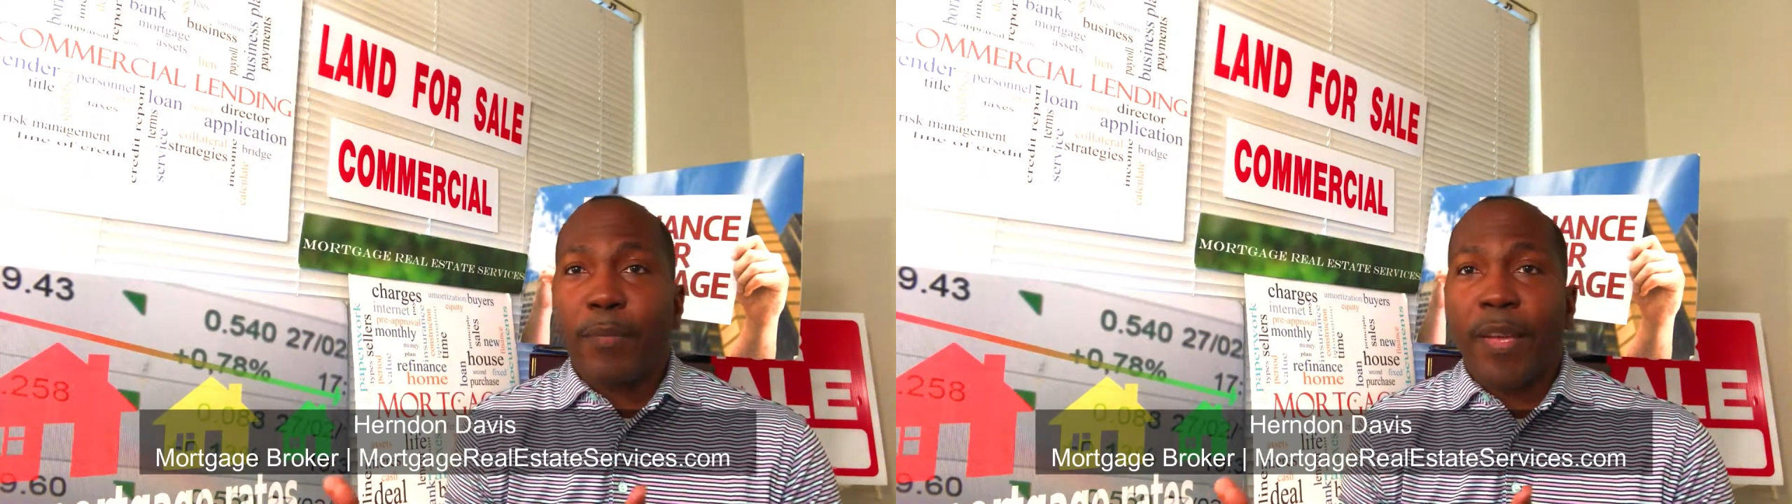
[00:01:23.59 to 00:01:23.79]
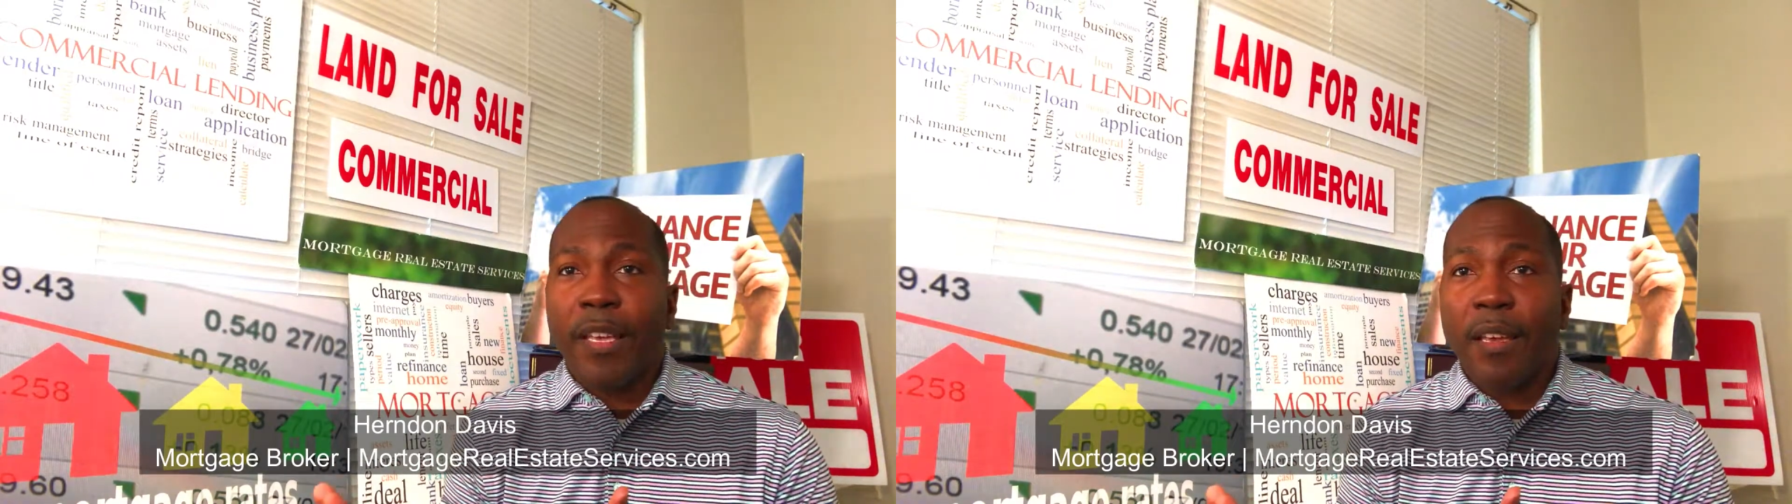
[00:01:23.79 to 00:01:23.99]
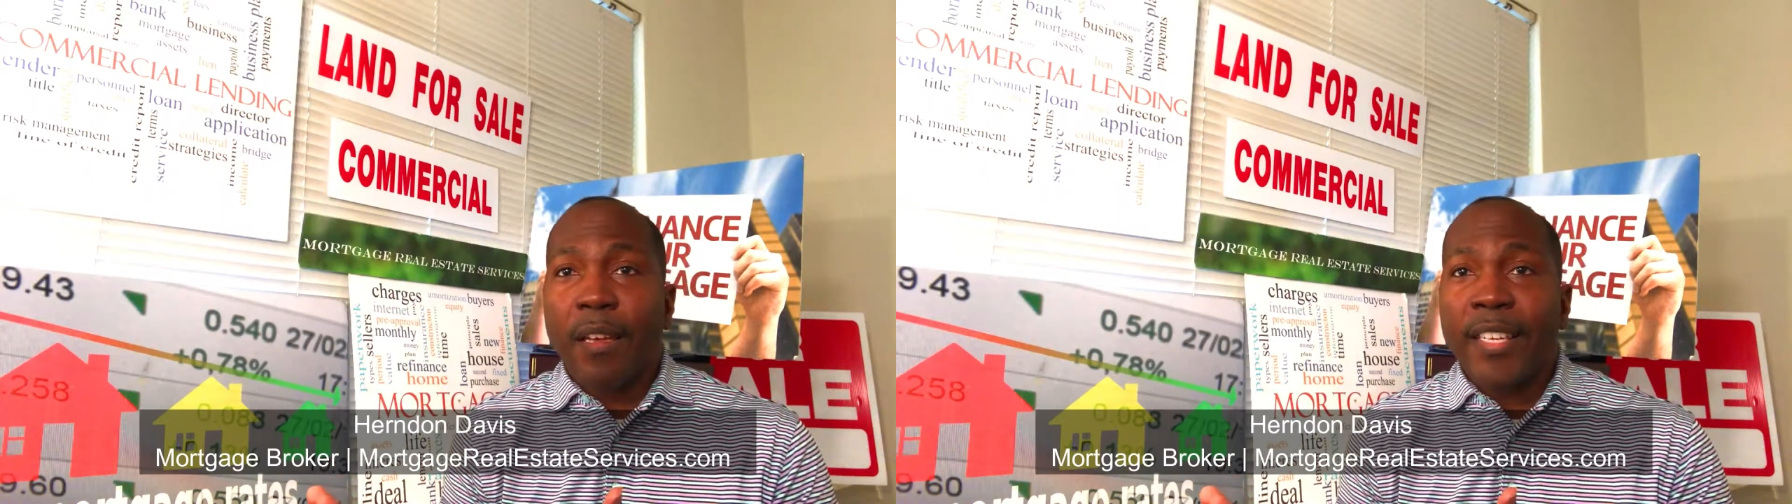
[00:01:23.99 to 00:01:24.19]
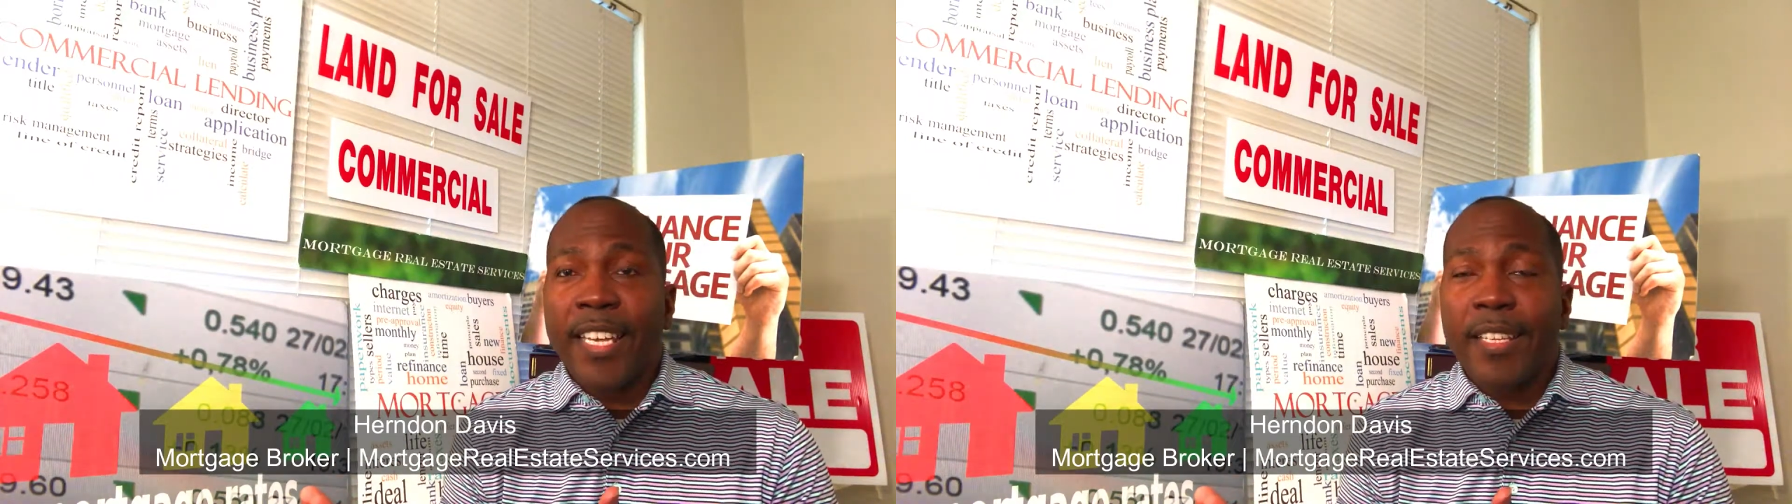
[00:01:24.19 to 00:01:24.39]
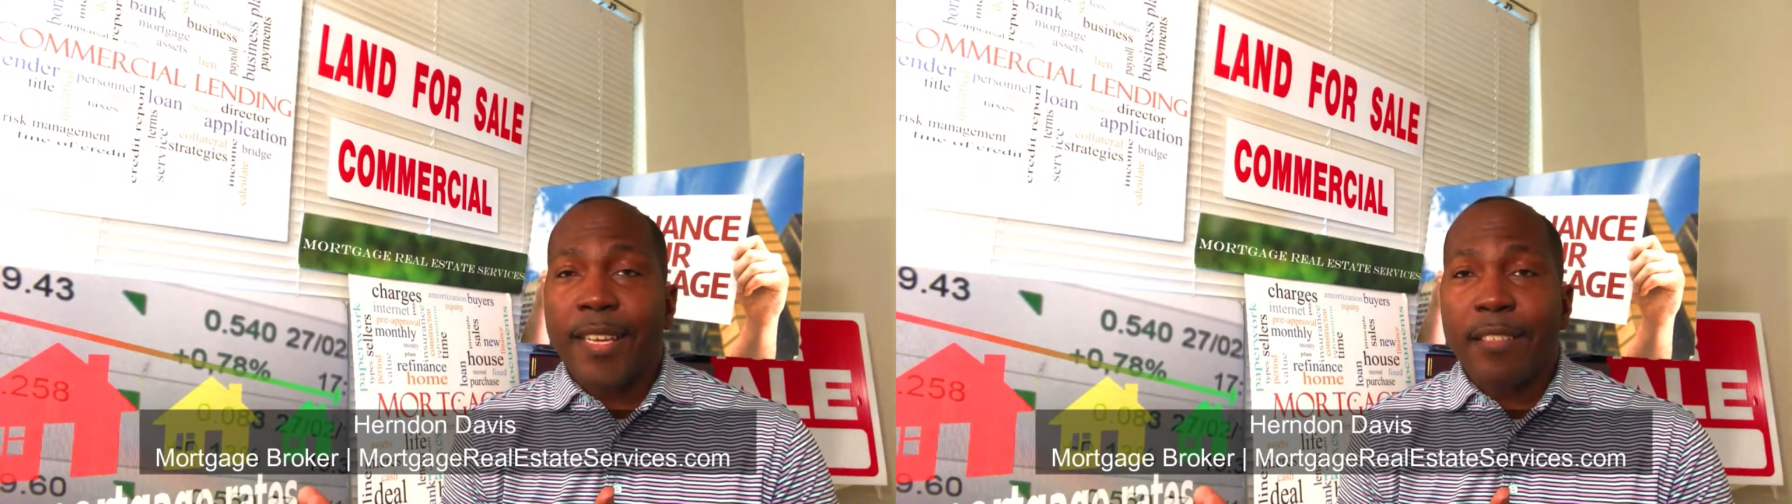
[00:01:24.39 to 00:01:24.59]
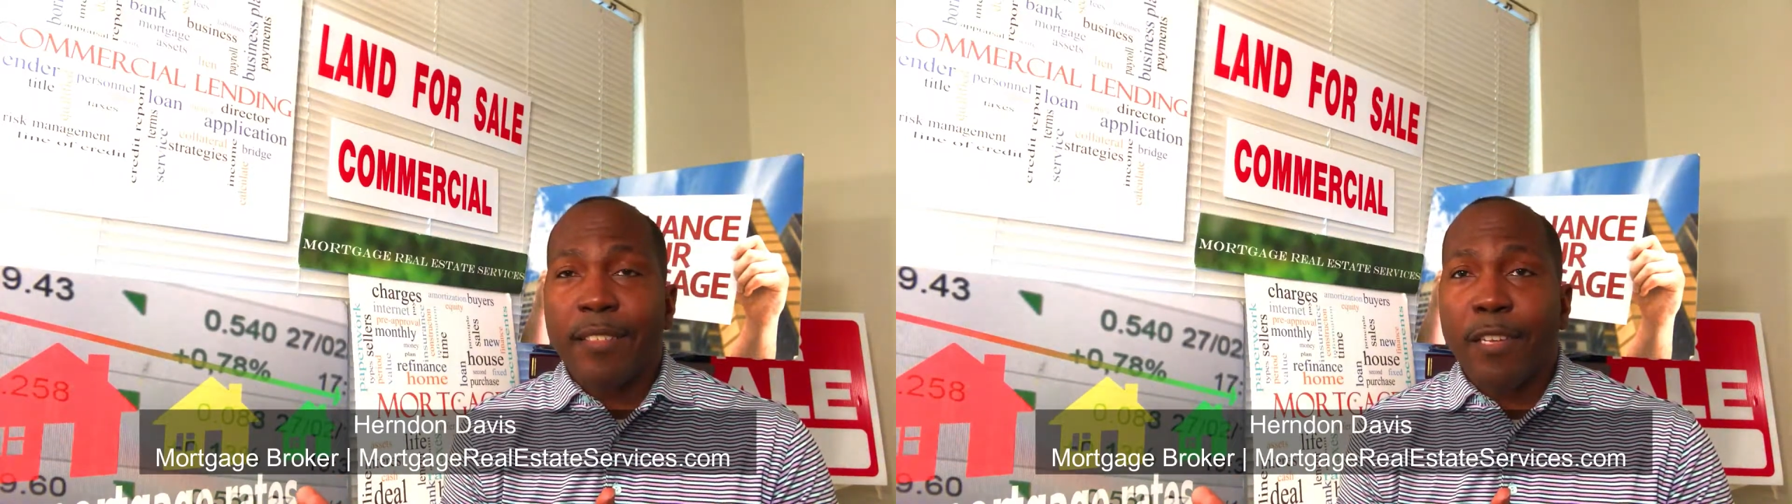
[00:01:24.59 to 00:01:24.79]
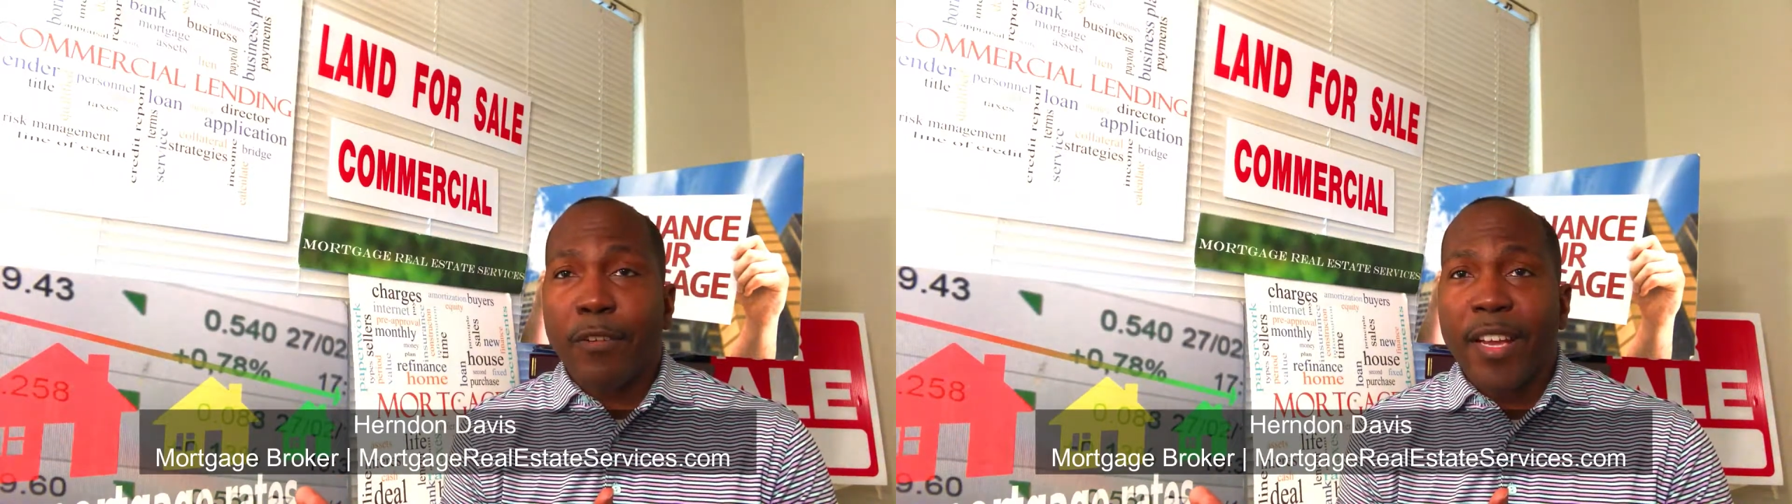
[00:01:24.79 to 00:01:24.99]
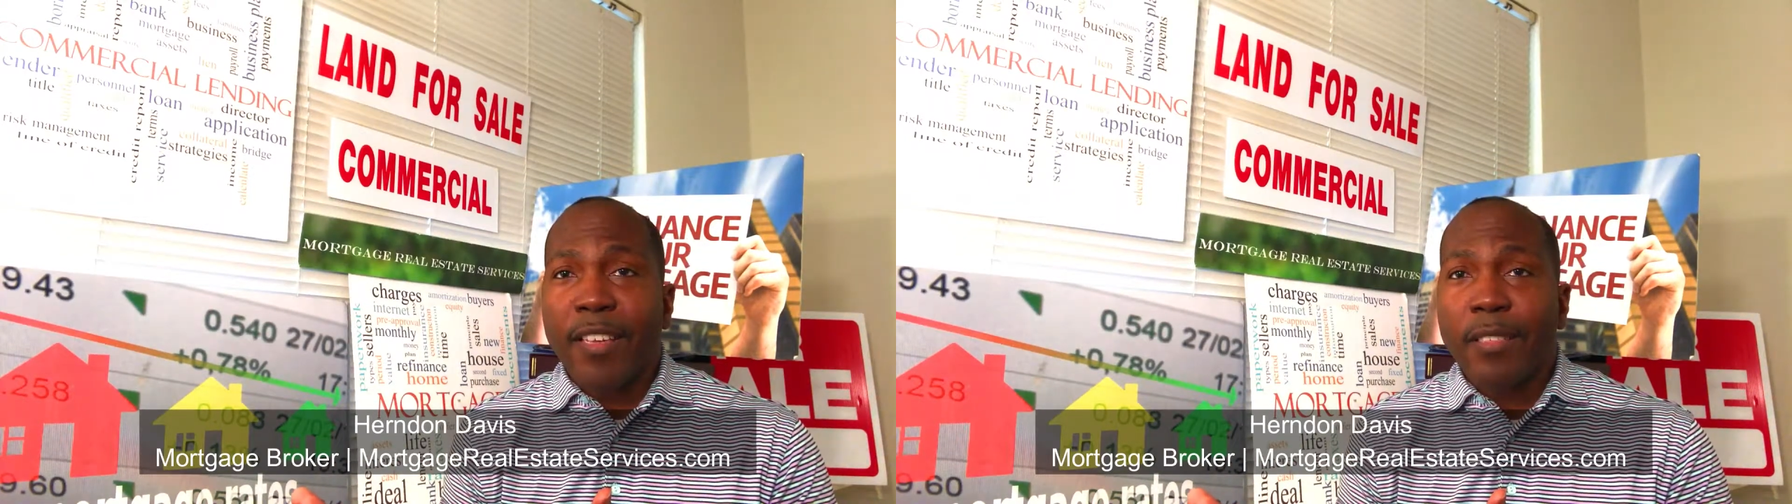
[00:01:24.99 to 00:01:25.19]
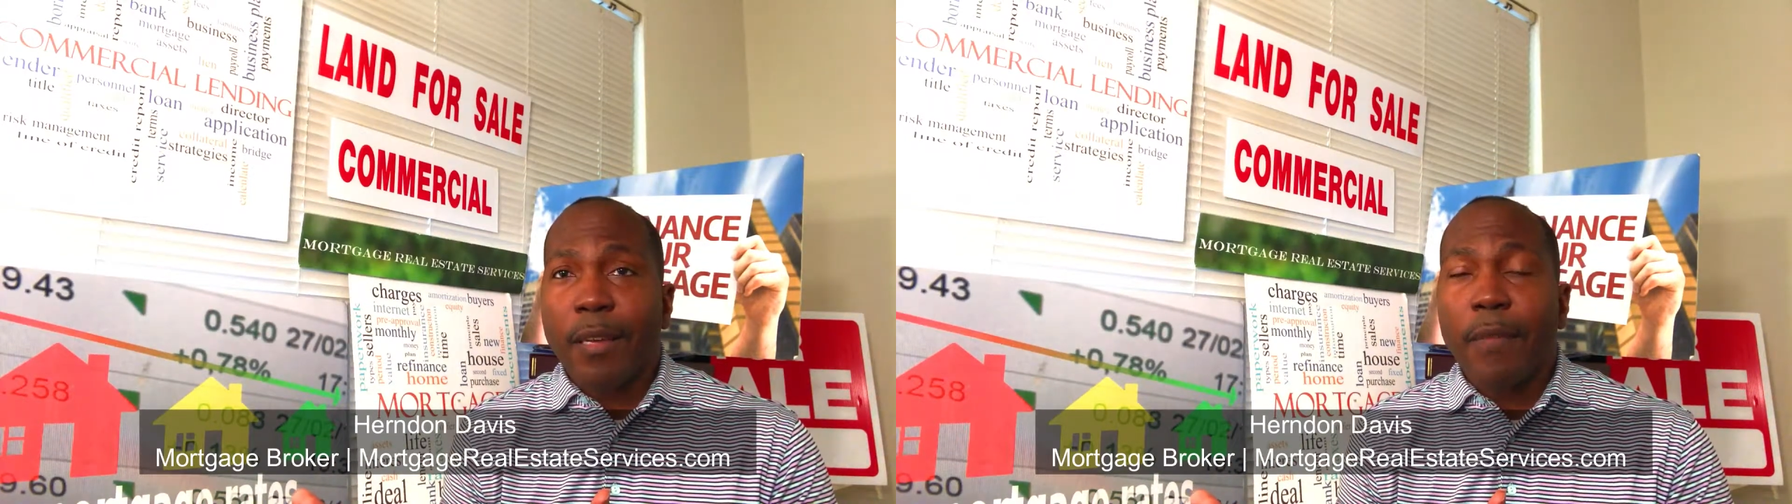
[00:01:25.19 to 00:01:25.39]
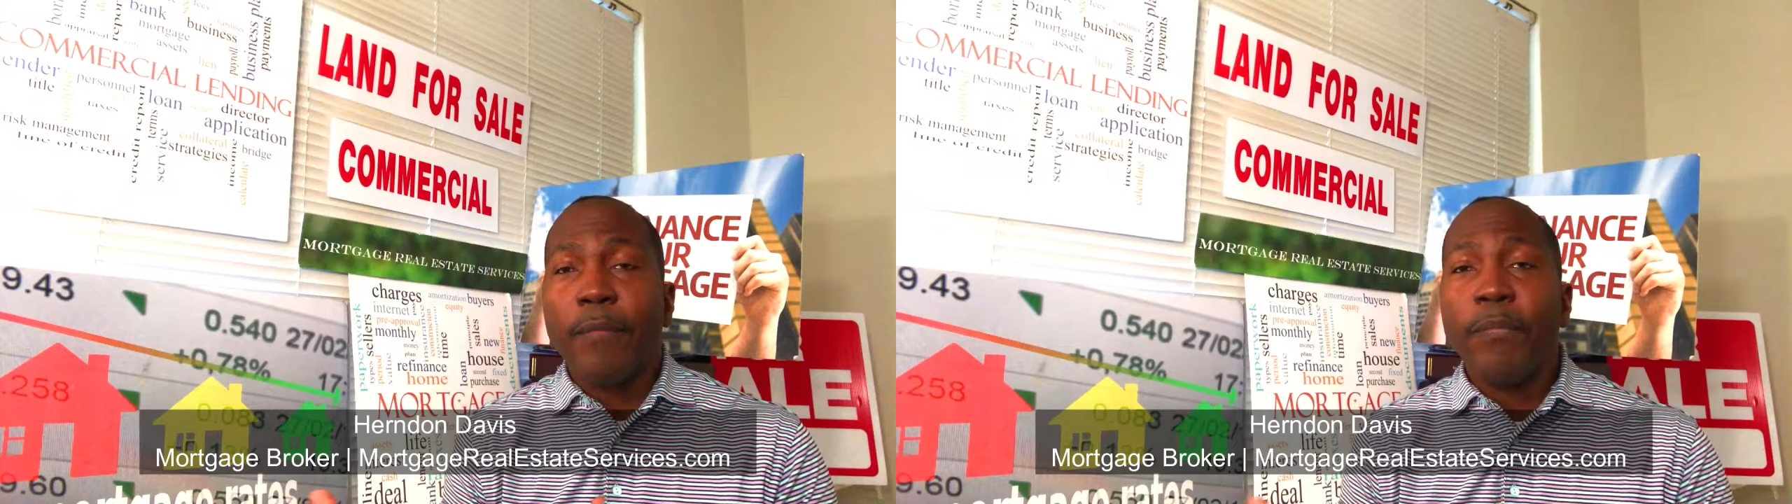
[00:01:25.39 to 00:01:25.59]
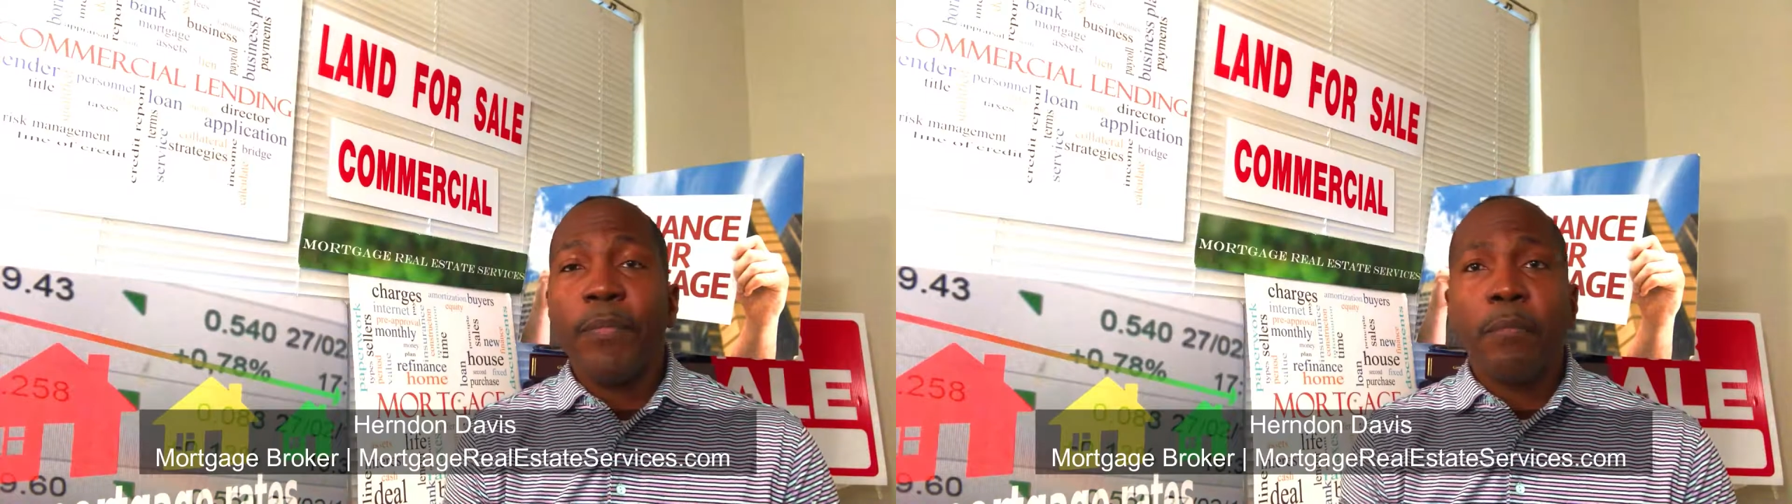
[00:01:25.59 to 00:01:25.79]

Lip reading: paying an $80,000 house off,